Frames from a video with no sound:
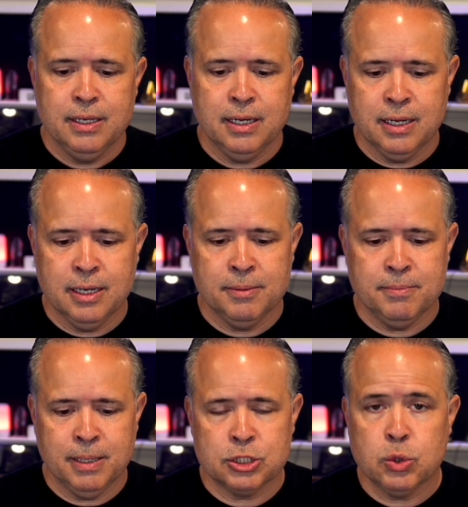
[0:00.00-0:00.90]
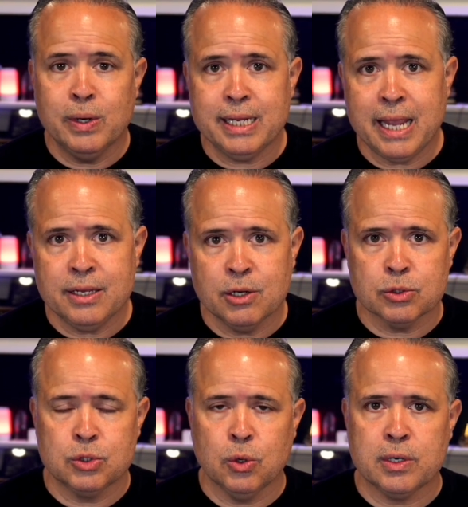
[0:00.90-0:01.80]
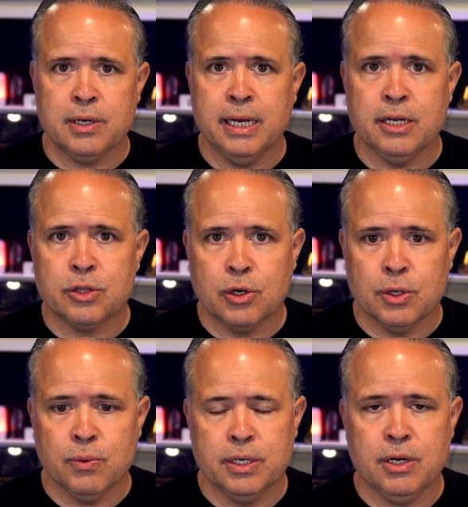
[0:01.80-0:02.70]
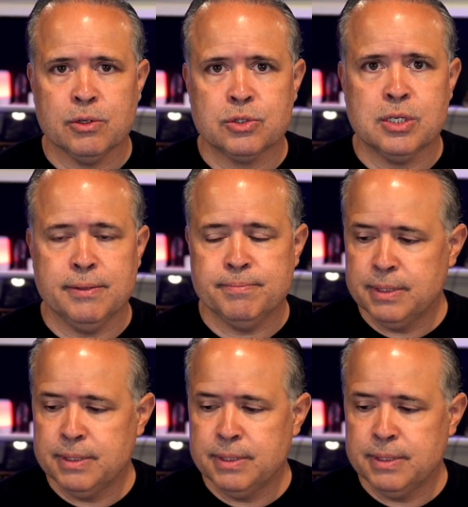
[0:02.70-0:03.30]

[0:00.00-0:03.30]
a 28-year-old daughter and a 31-year-old son.